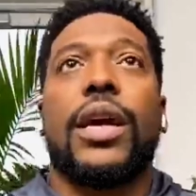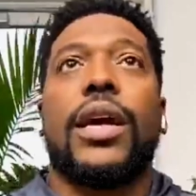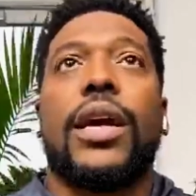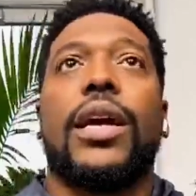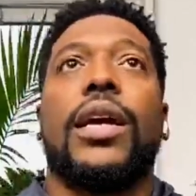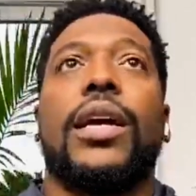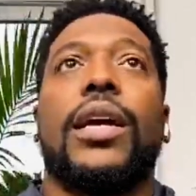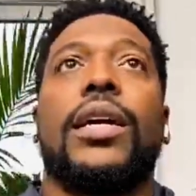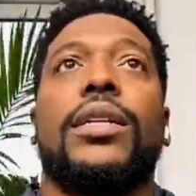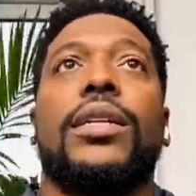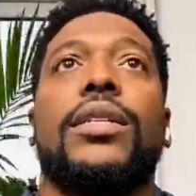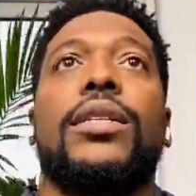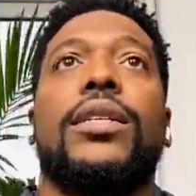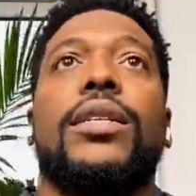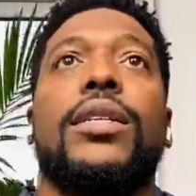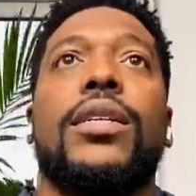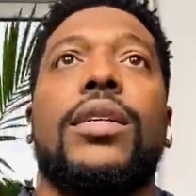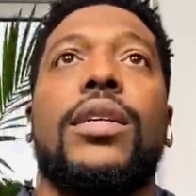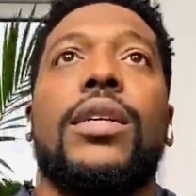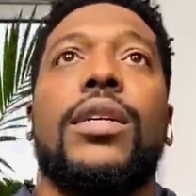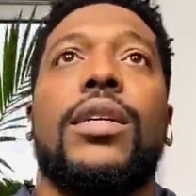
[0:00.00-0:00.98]
and
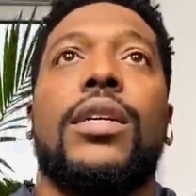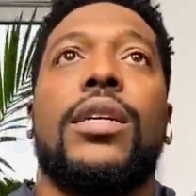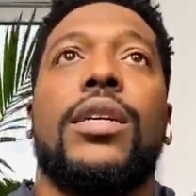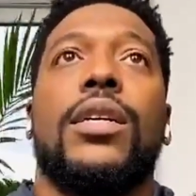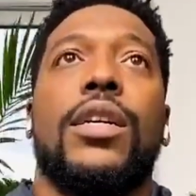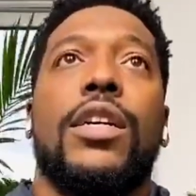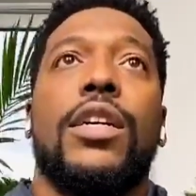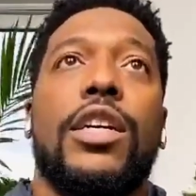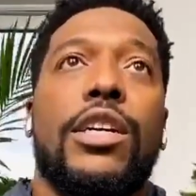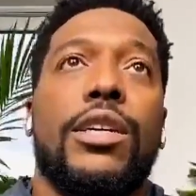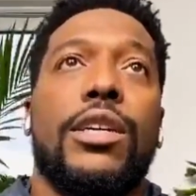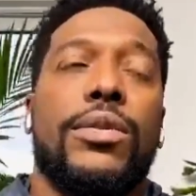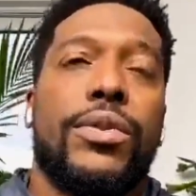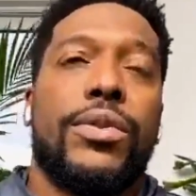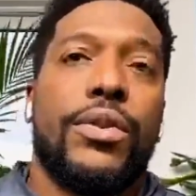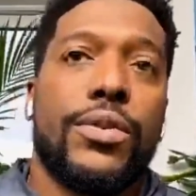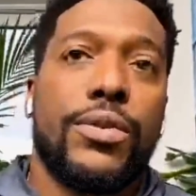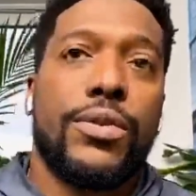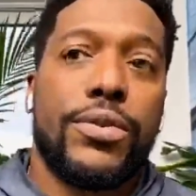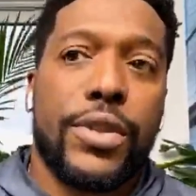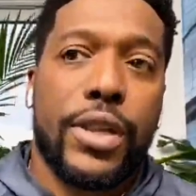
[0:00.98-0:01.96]

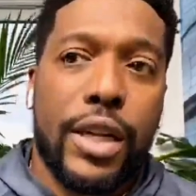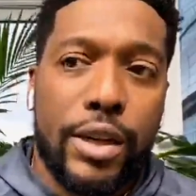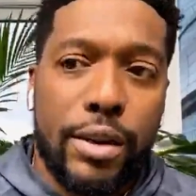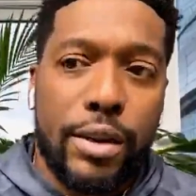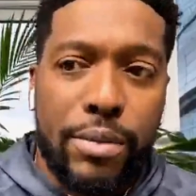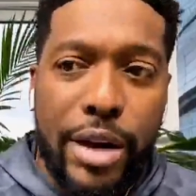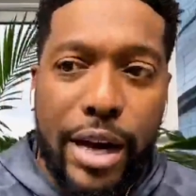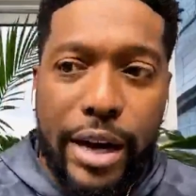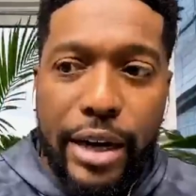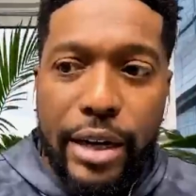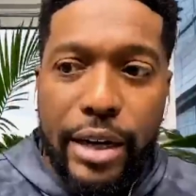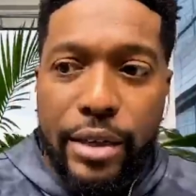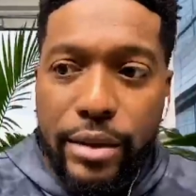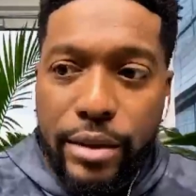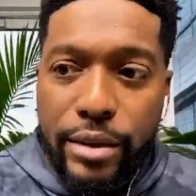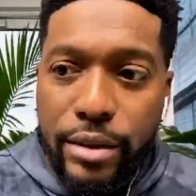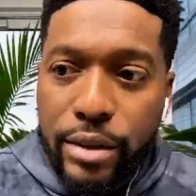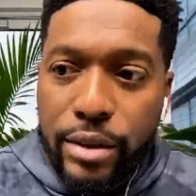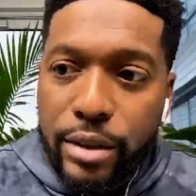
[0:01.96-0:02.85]
leave. Forget about it.